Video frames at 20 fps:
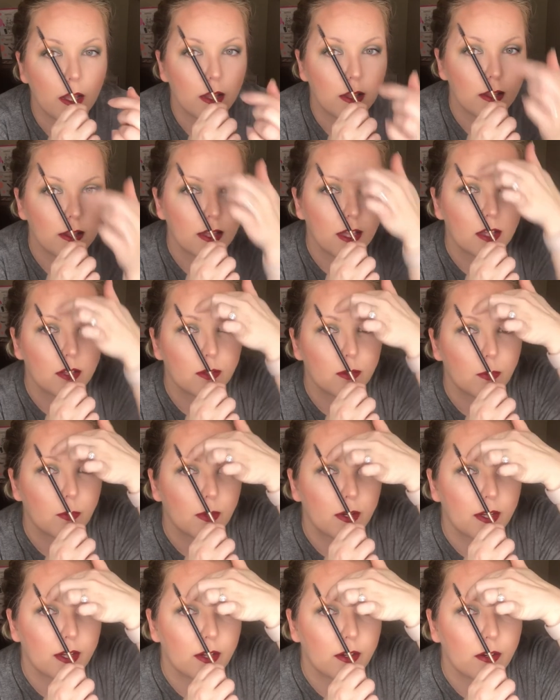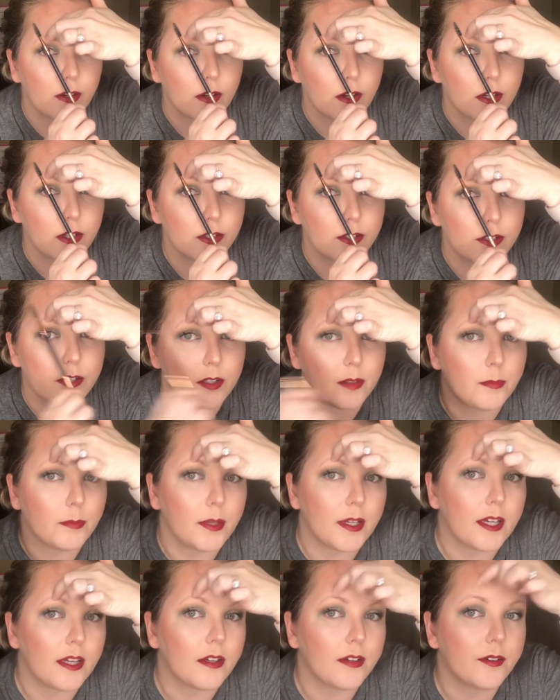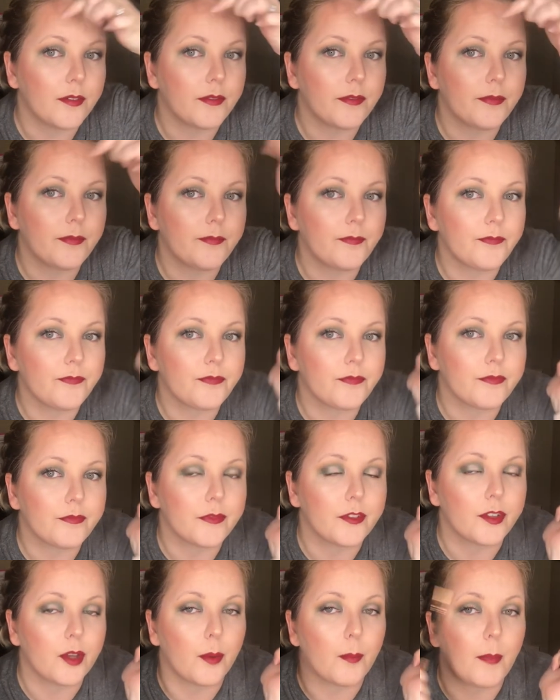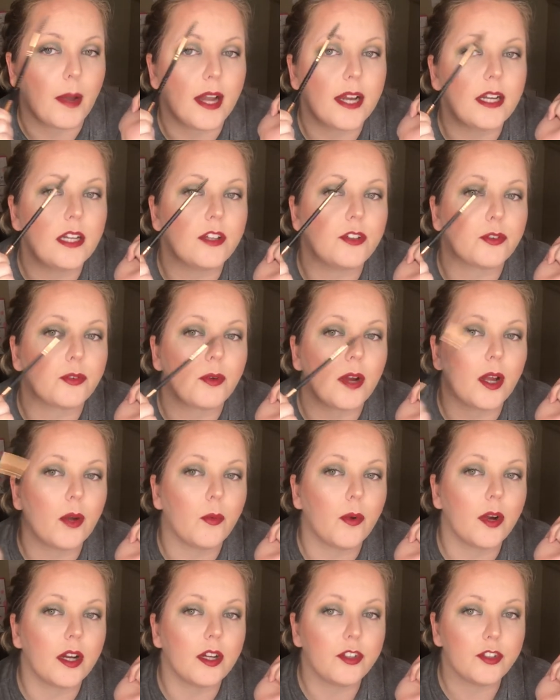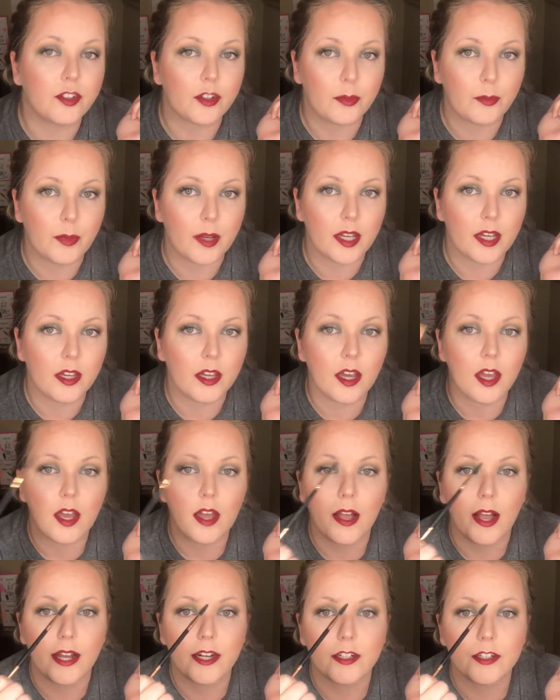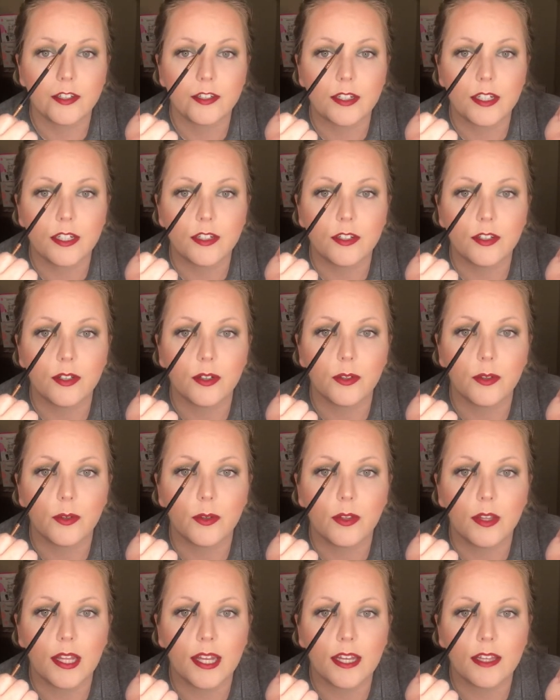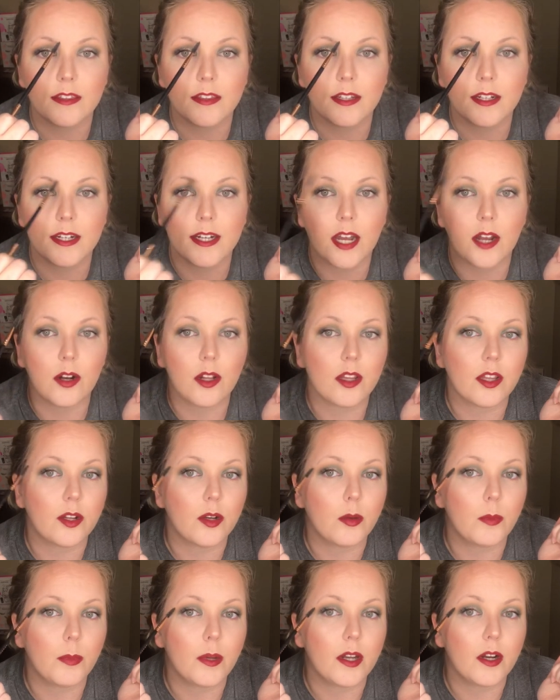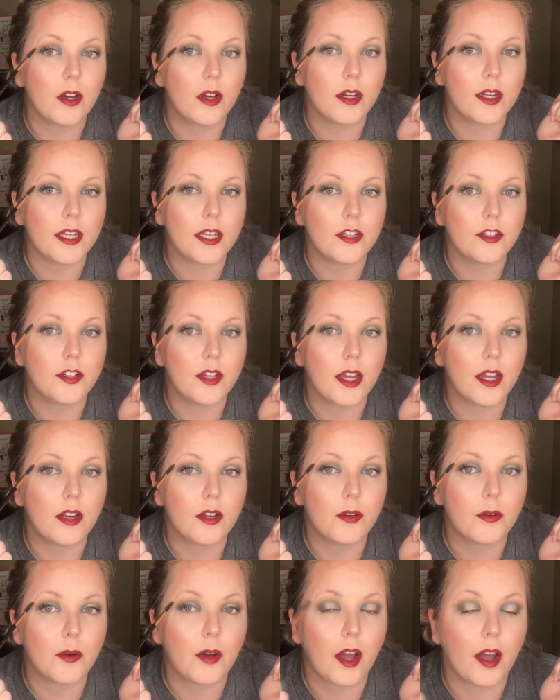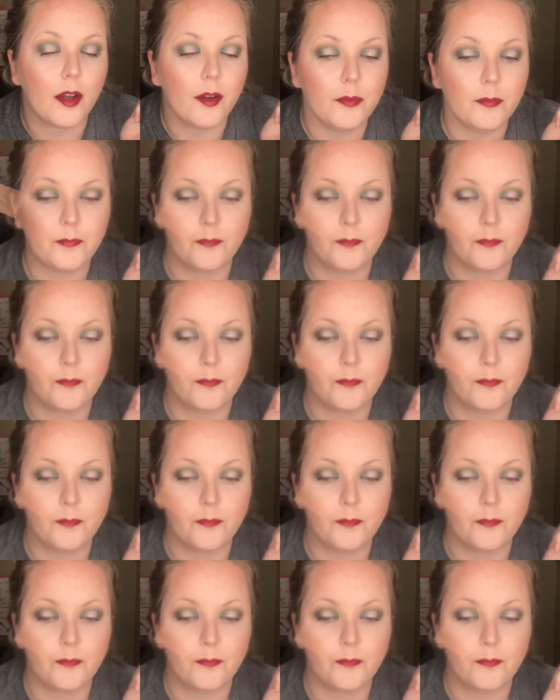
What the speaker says: That's where your arch should be. So mine is right where it should be. I just need to lengthen it out a little bit on each end, okay?